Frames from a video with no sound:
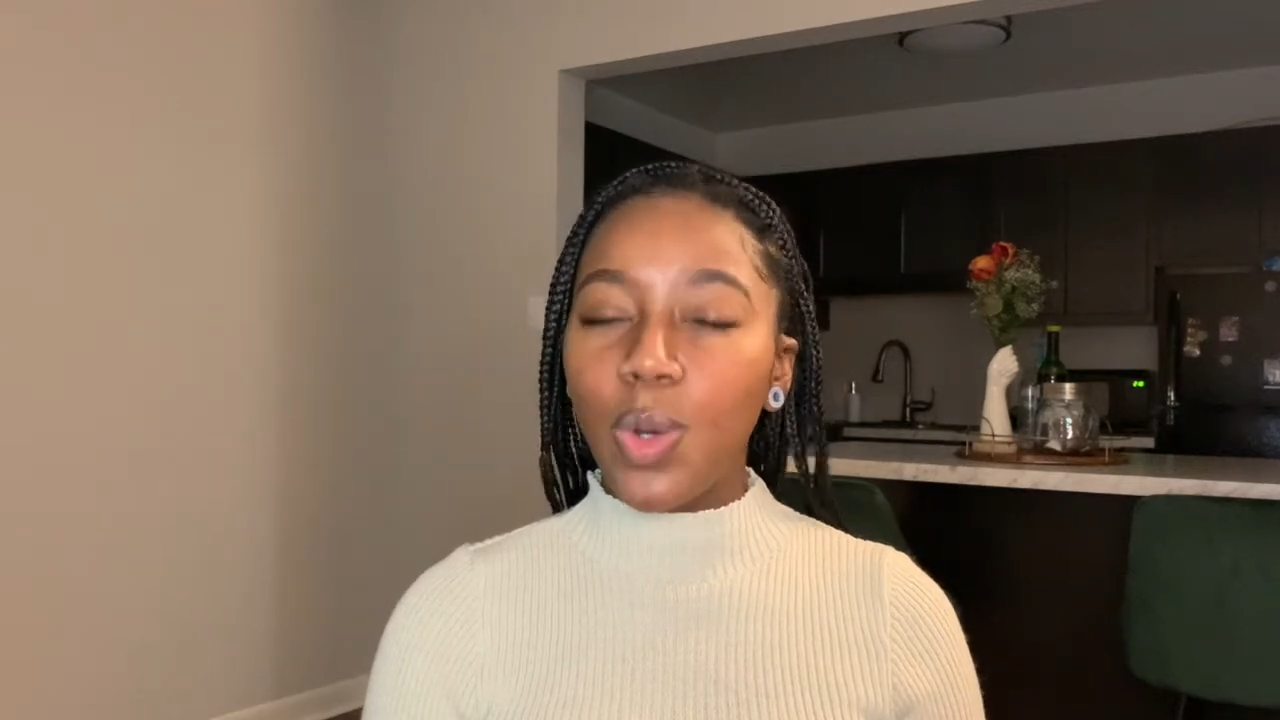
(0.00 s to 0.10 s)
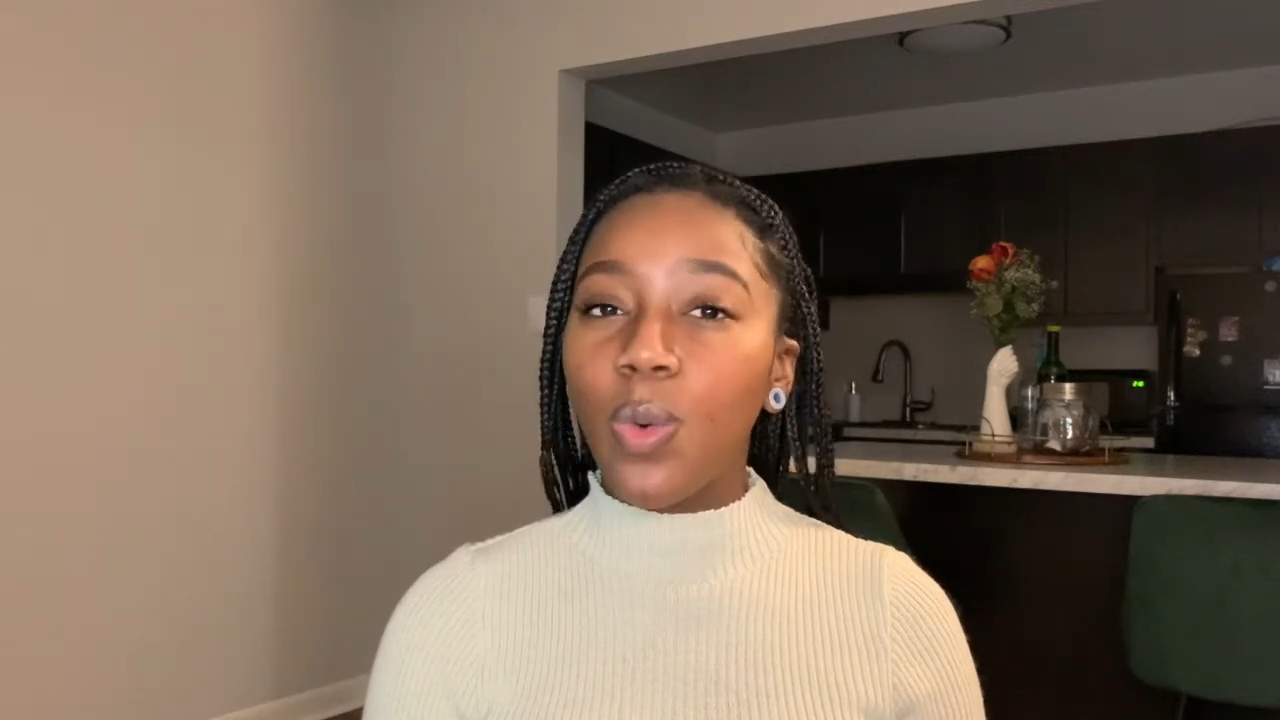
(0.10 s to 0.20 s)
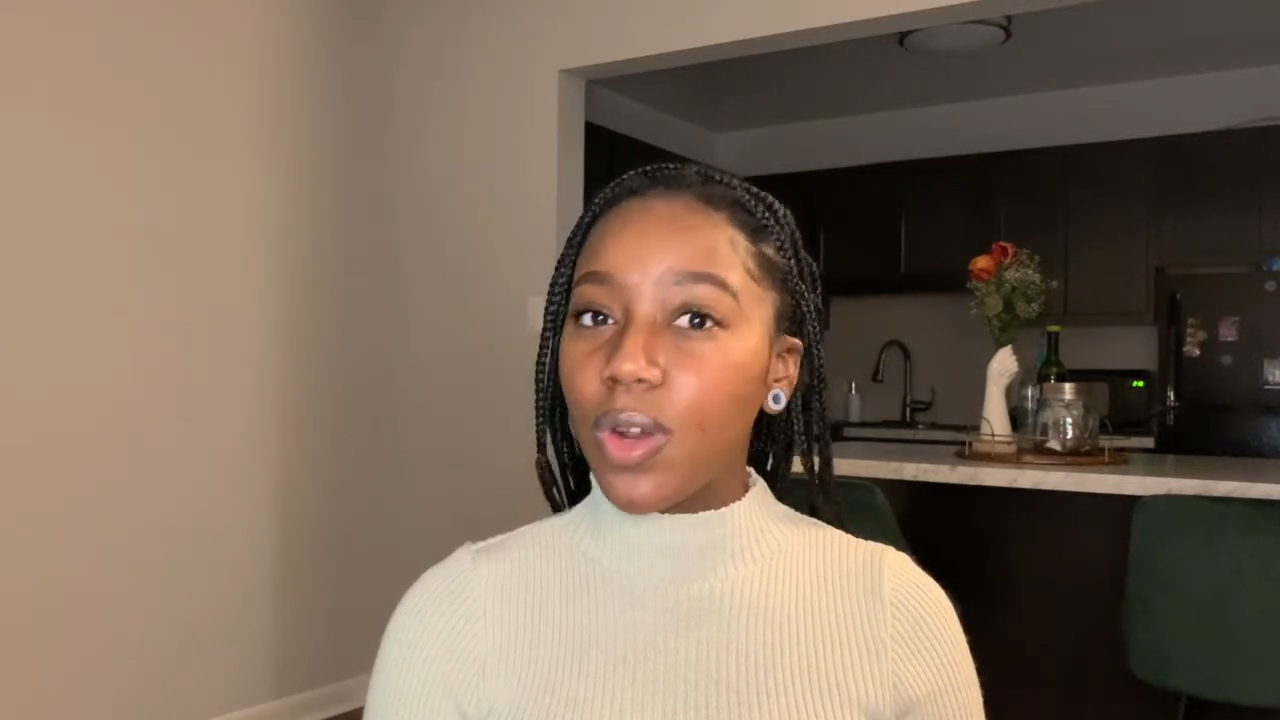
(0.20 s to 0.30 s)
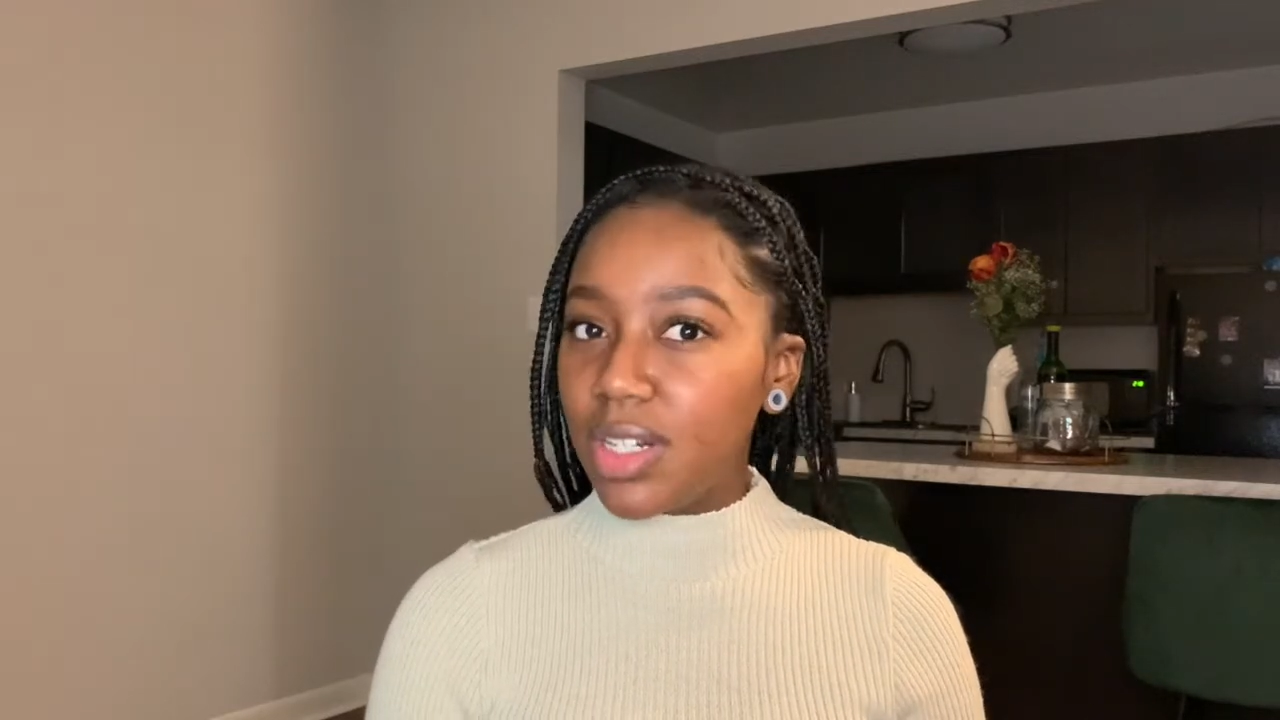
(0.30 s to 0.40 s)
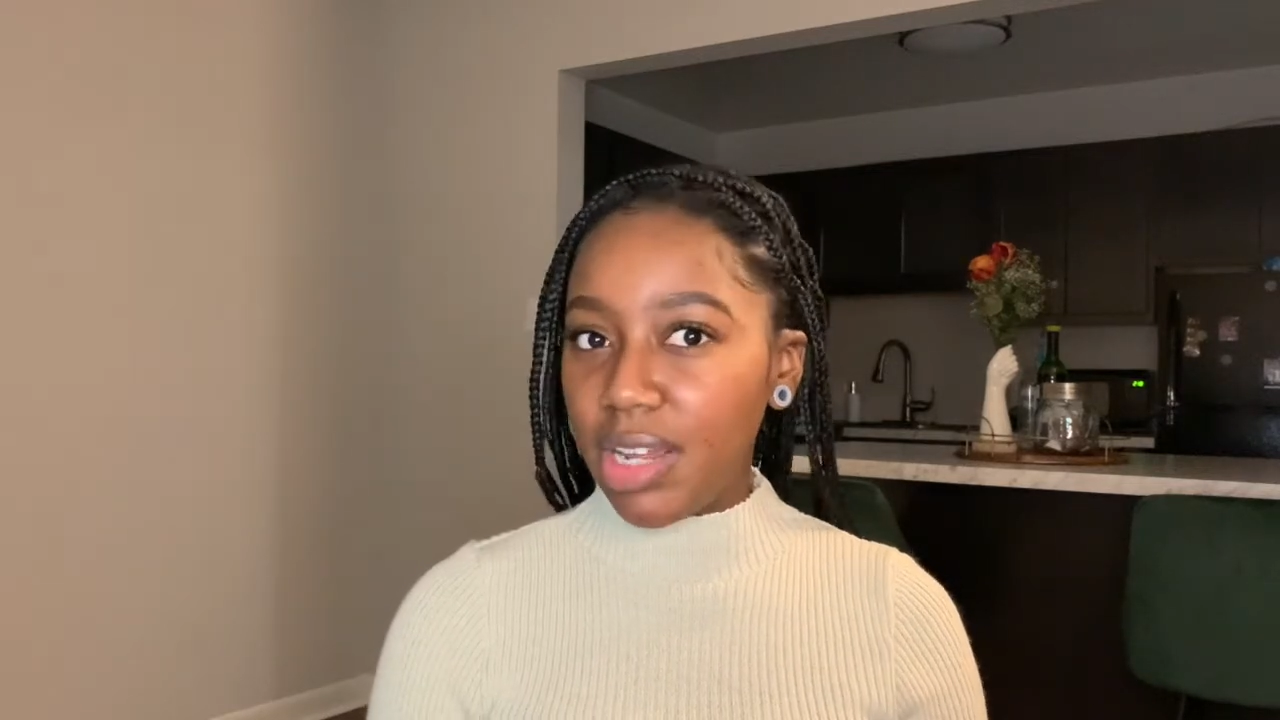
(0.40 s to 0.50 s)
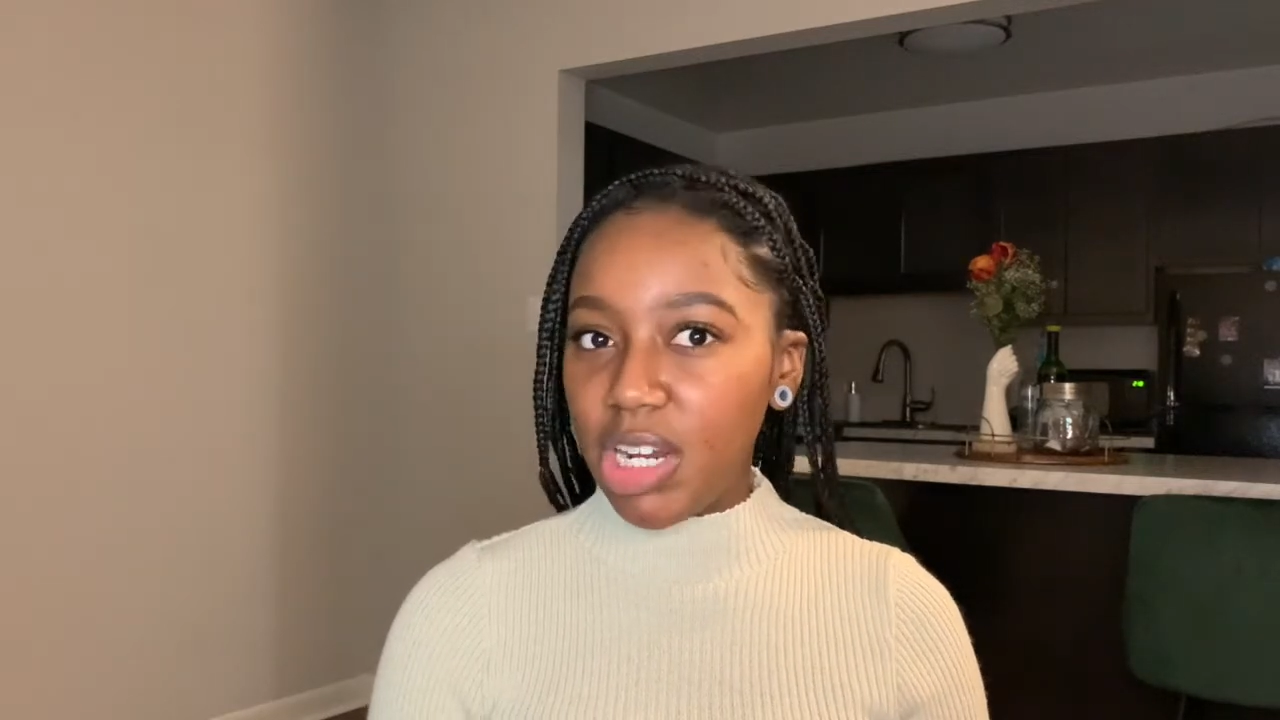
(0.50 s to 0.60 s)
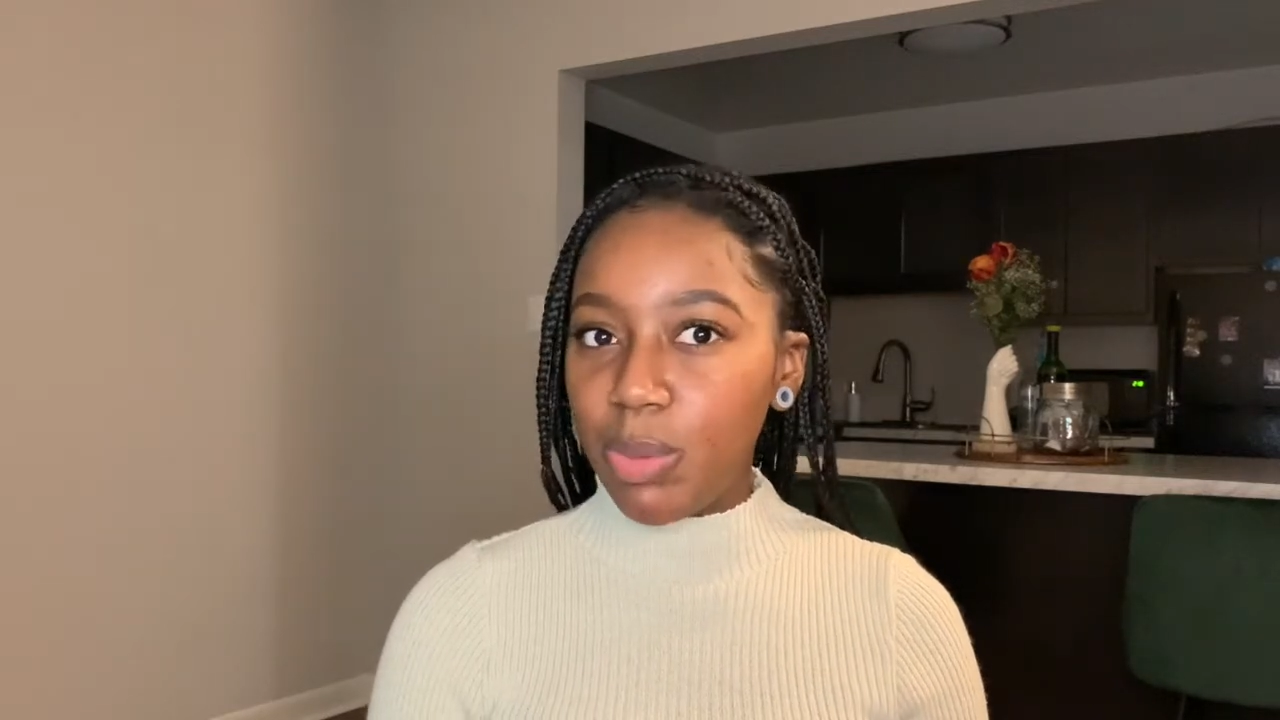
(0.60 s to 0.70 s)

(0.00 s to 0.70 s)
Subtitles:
Ordinary